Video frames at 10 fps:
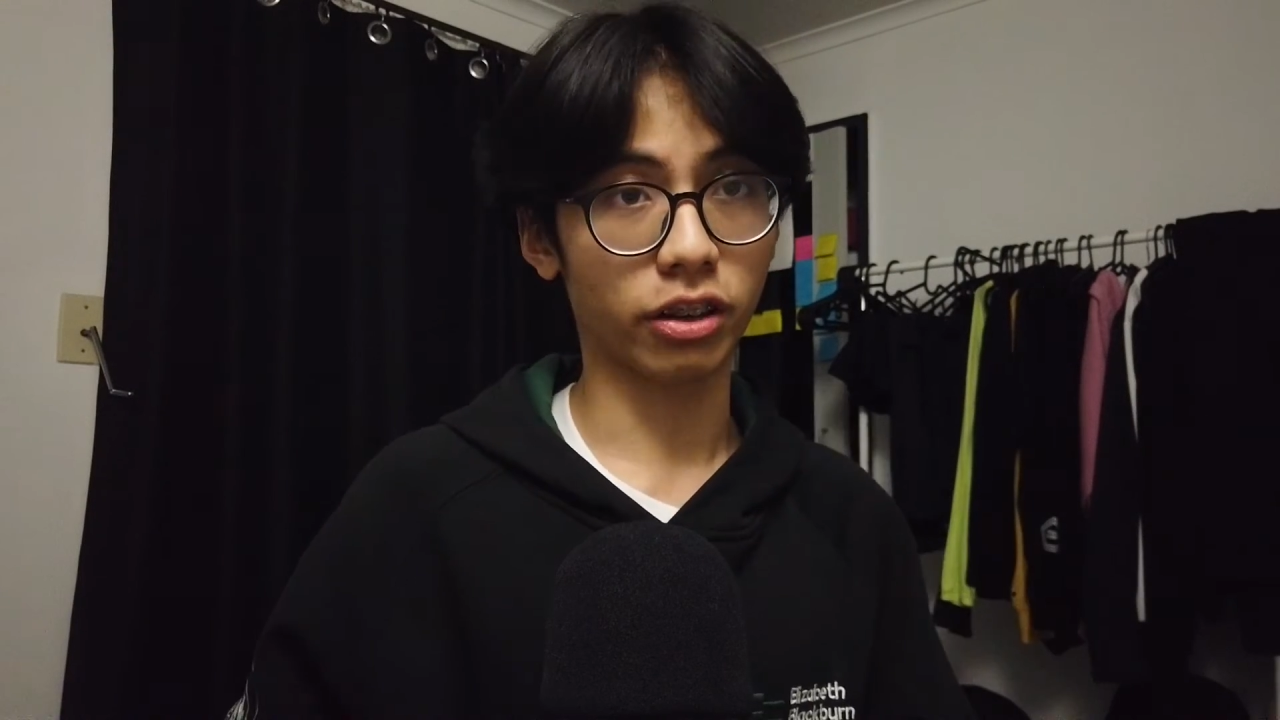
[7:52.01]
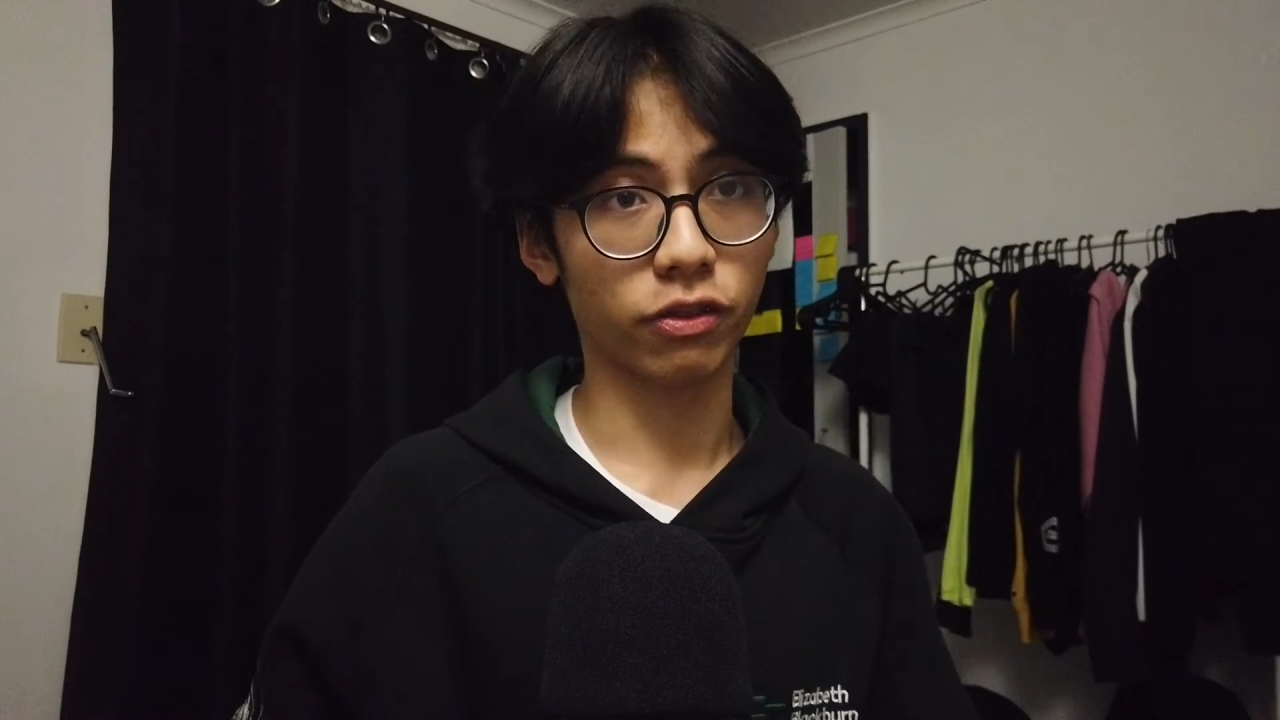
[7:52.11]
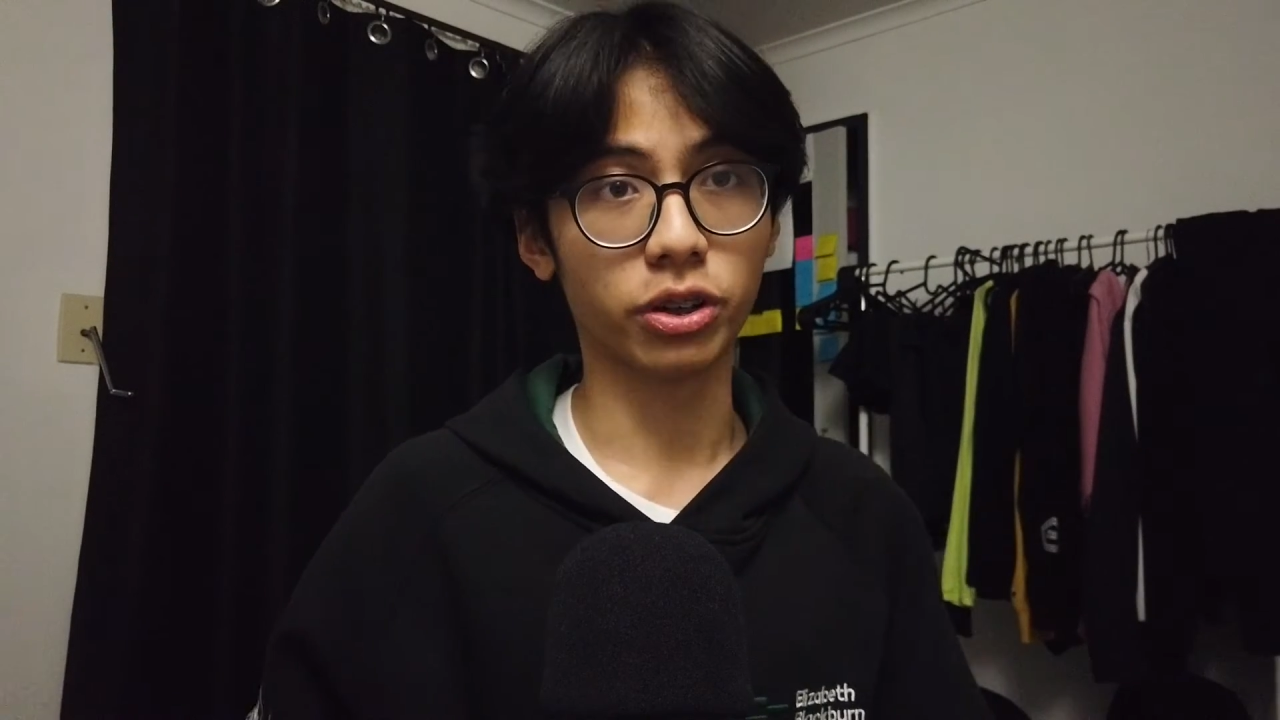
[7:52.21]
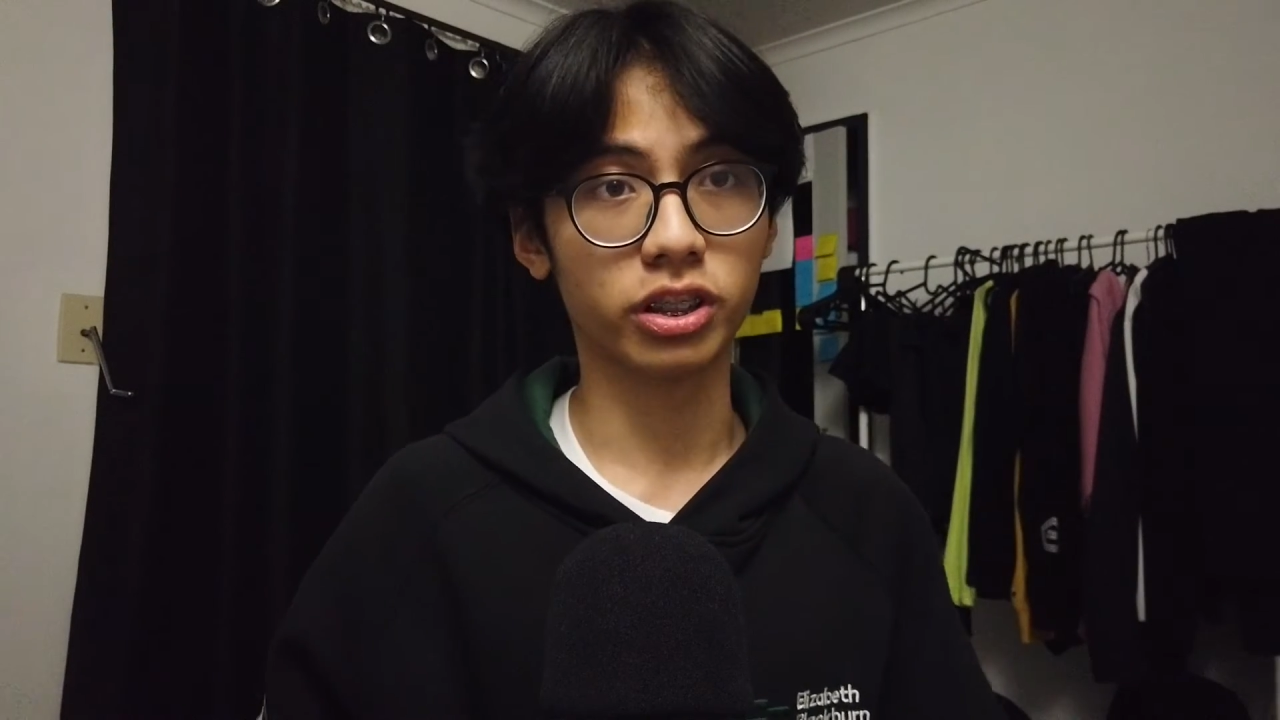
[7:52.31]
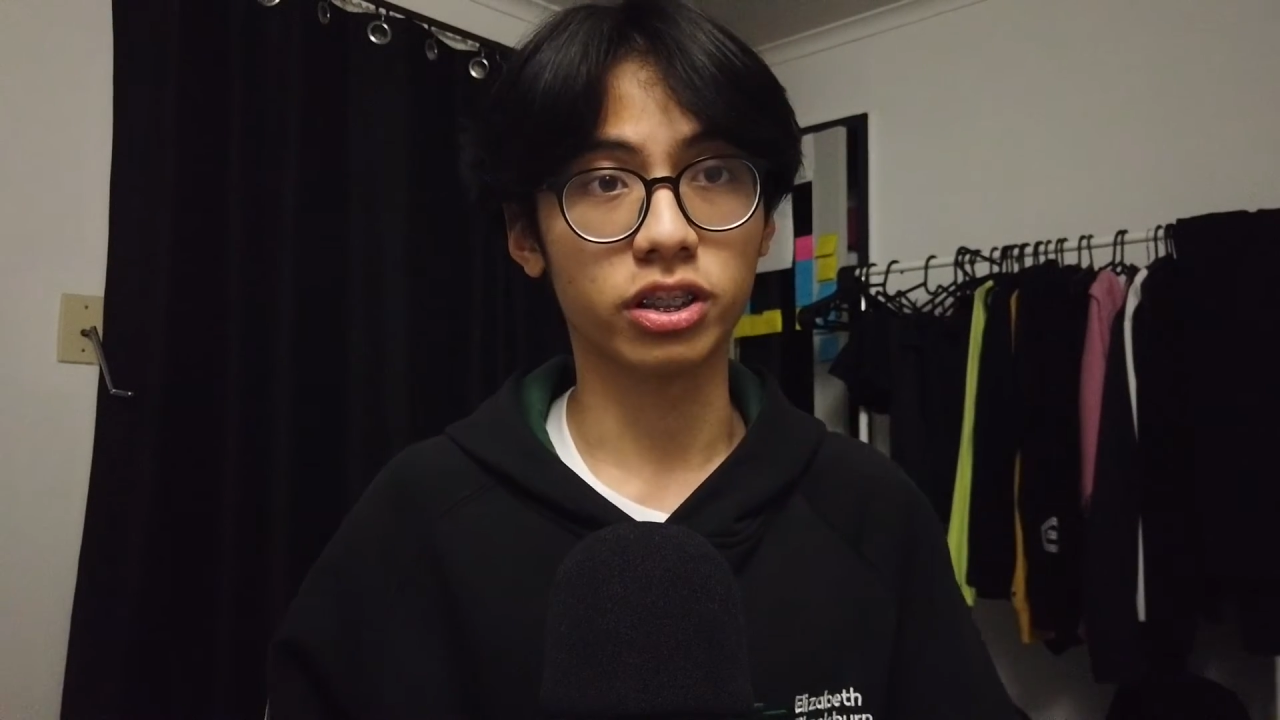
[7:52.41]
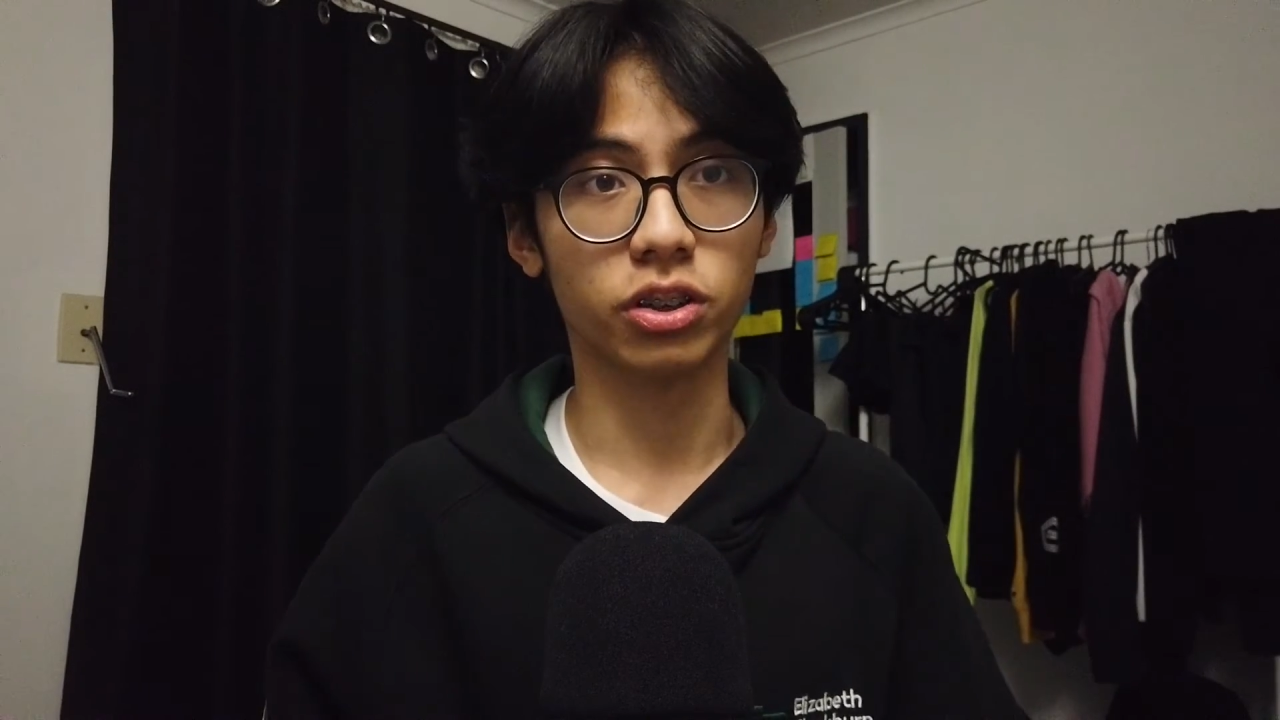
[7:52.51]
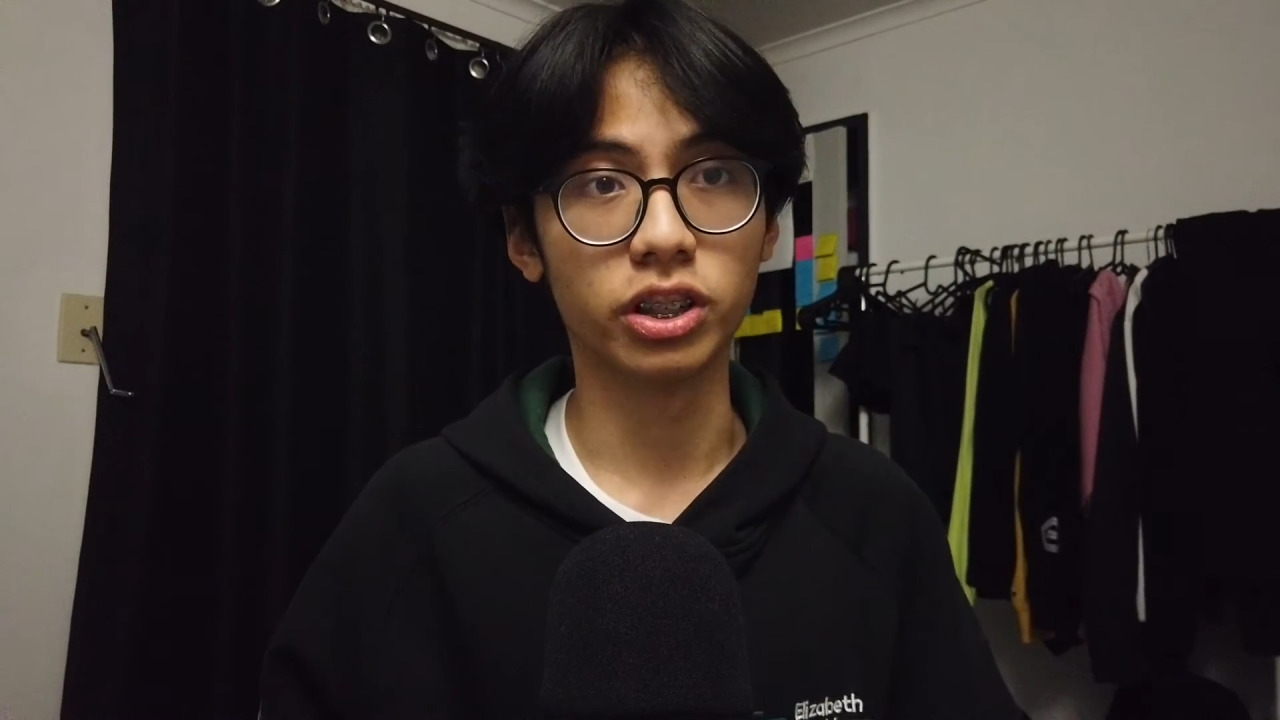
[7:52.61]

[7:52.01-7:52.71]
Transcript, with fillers: like focusing